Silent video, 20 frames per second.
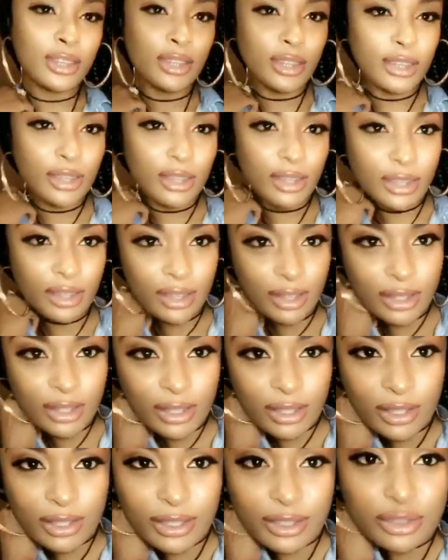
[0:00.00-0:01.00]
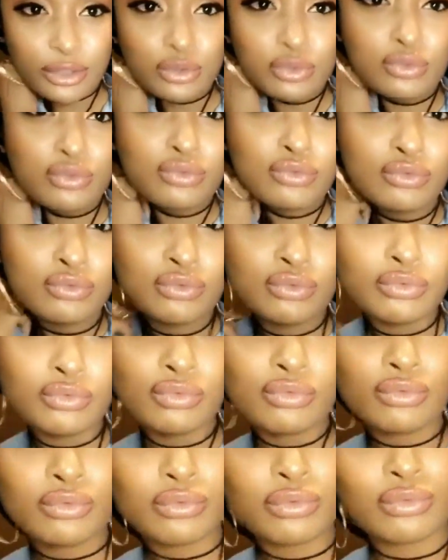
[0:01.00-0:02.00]
will be back for season six, okay?
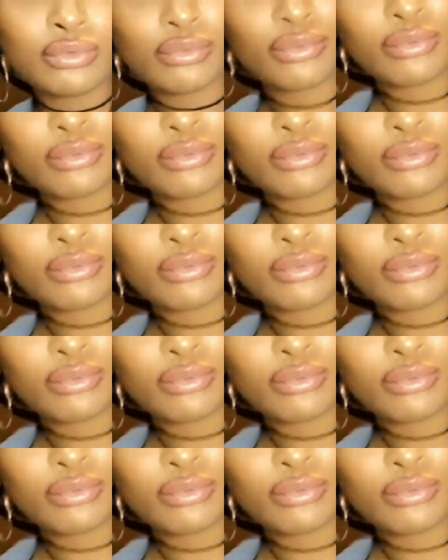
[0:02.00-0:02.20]
Bear with me.